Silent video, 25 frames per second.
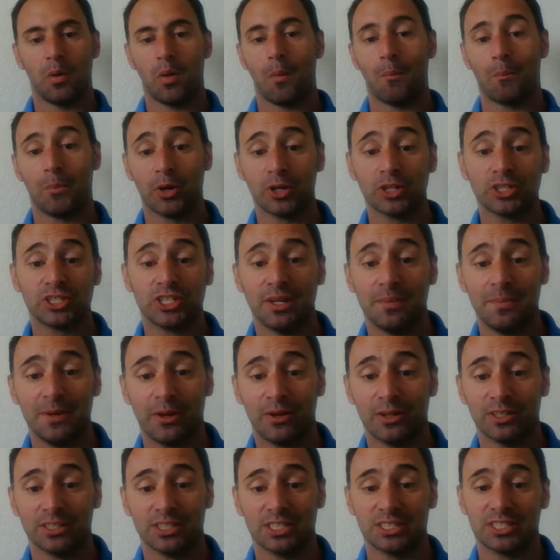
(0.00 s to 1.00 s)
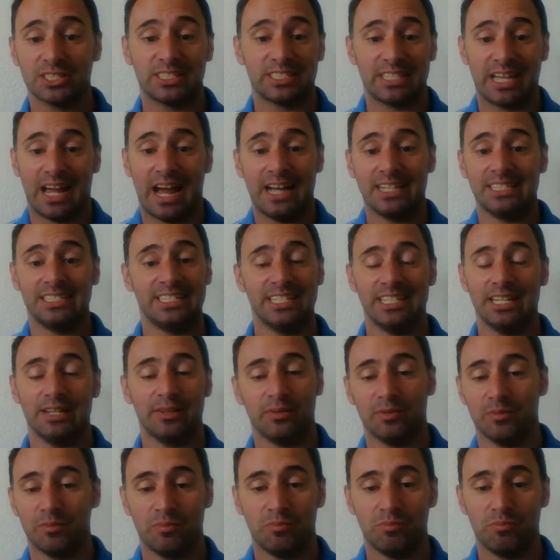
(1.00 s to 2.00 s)
Personally, because I see
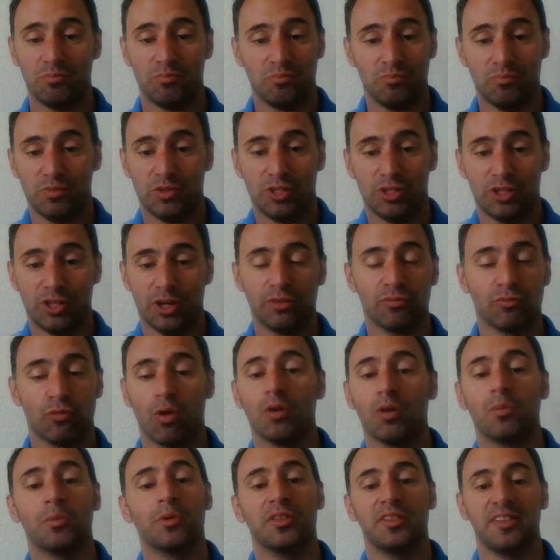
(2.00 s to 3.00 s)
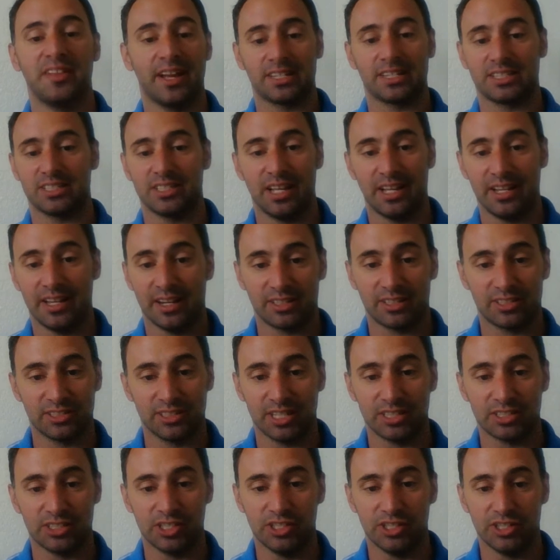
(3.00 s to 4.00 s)
it done wrong with any
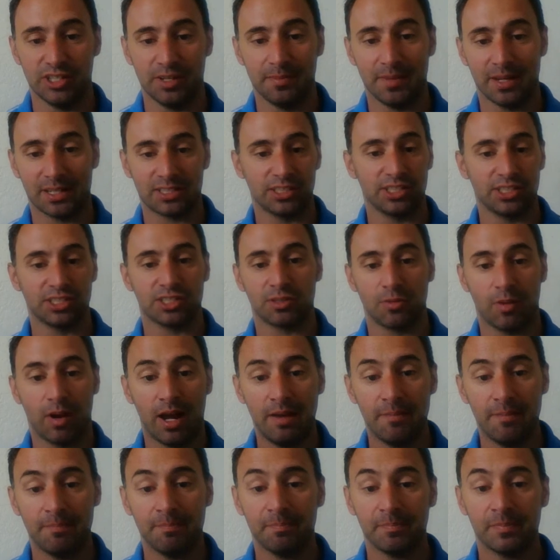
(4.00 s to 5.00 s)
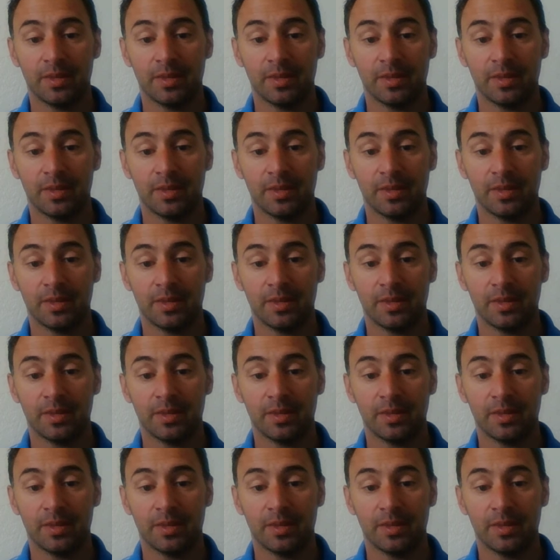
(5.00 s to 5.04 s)
exercise in the gym next to the squat.